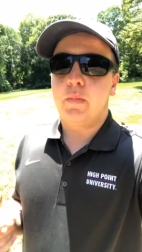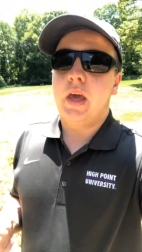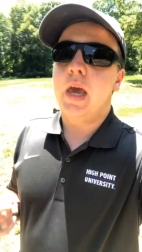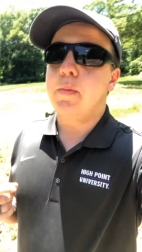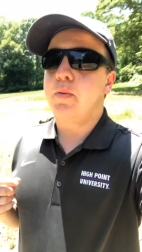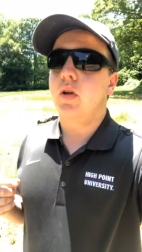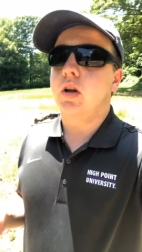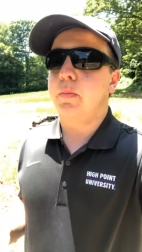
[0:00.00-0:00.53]

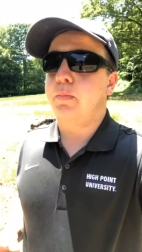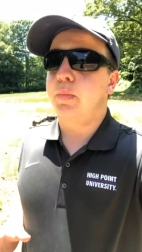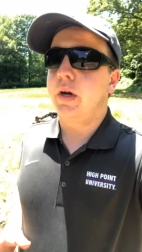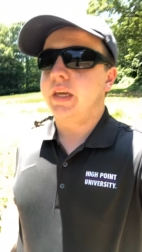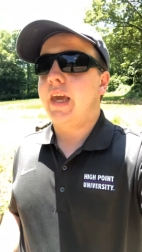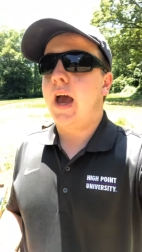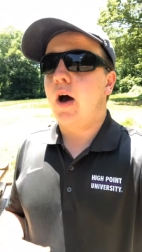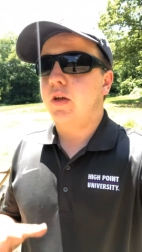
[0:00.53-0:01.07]
able to
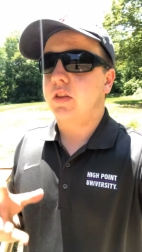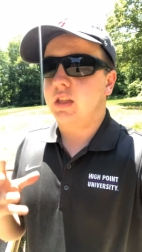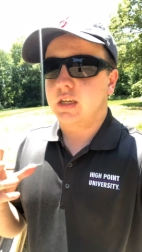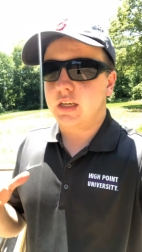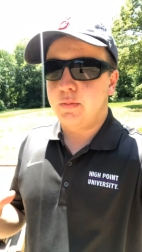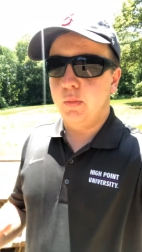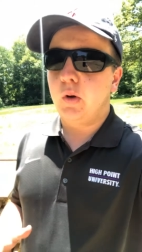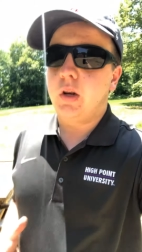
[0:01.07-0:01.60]
bring out the
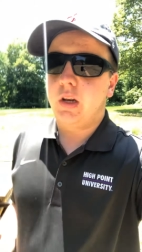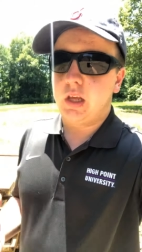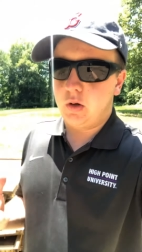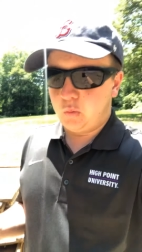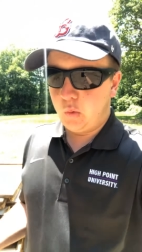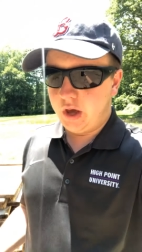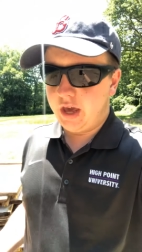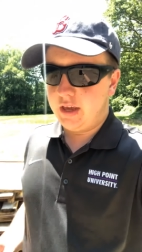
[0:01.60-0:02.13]
community
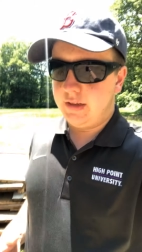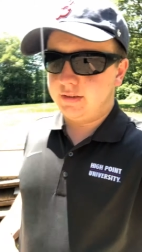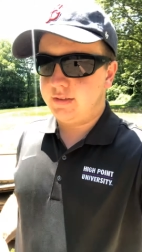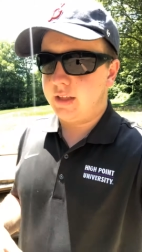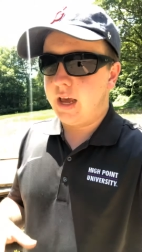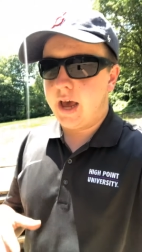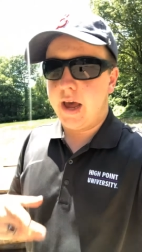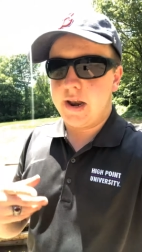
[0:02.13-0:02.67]
in ways
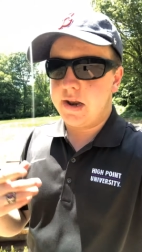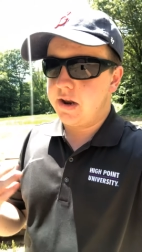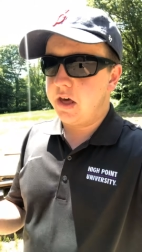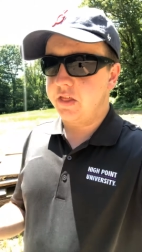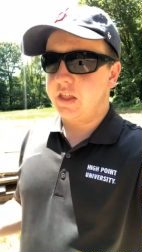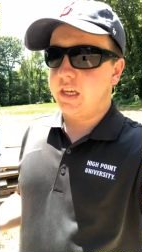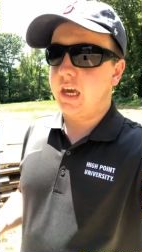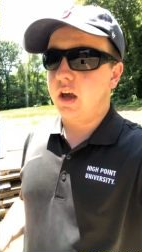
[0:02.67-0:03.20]
that
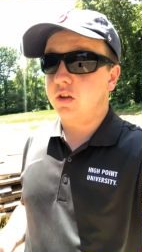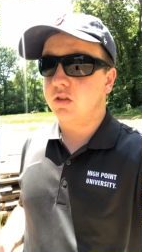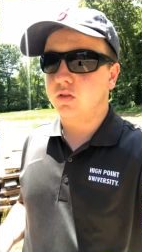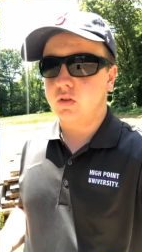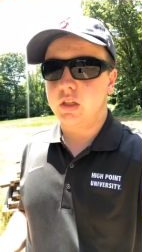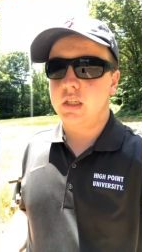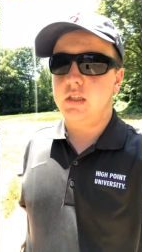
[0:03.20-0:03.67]
nothing else really